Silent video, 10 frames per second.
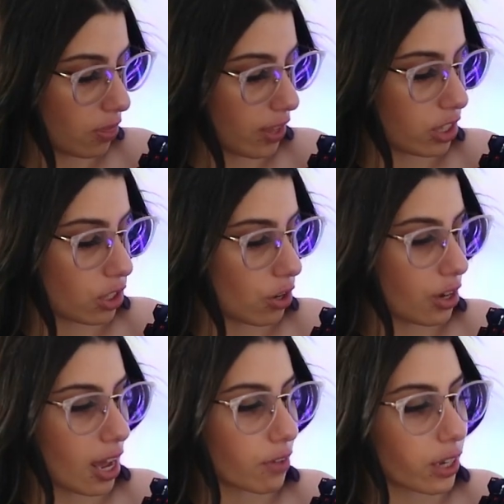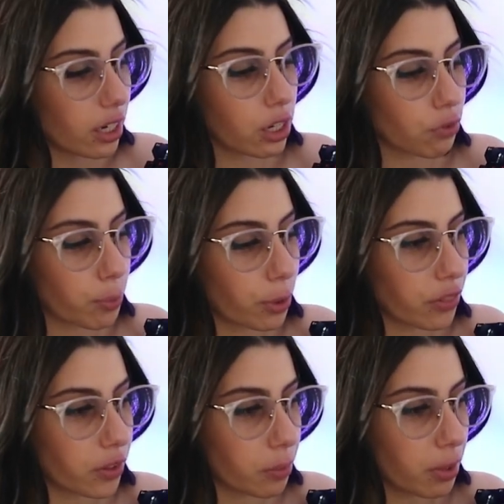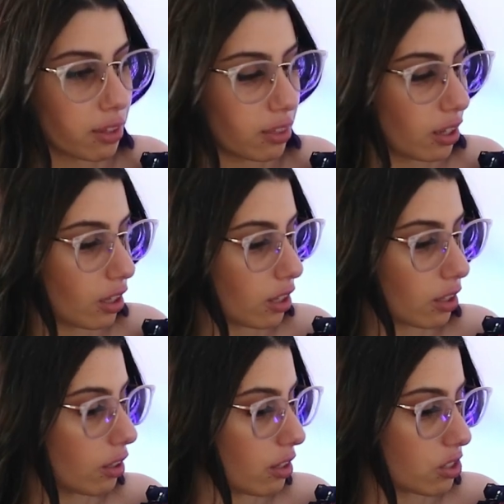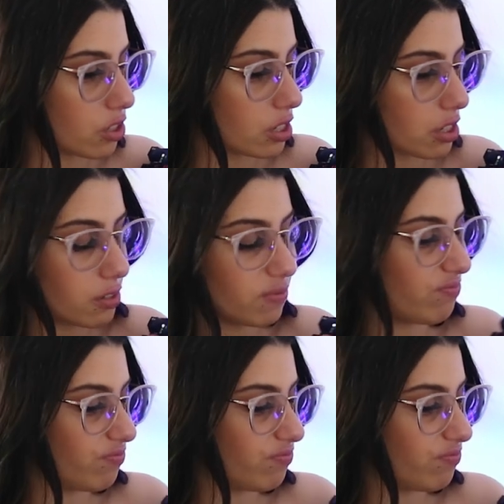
They don't have any grip on them. I think it's just,